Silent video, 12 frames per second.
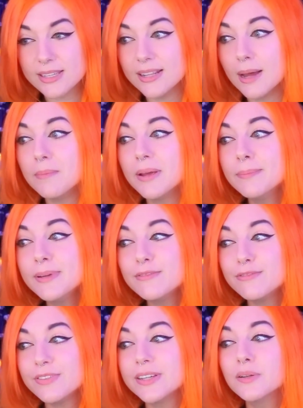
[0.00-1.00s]
that made me
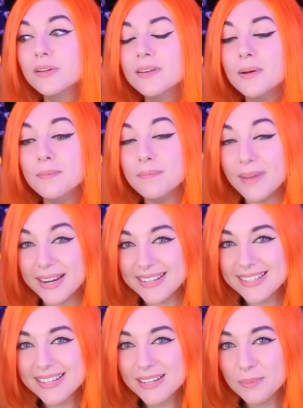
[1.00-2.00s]
feel
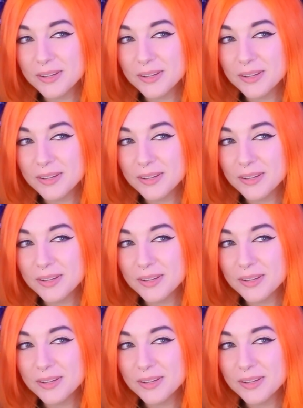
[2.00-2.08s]
amazing,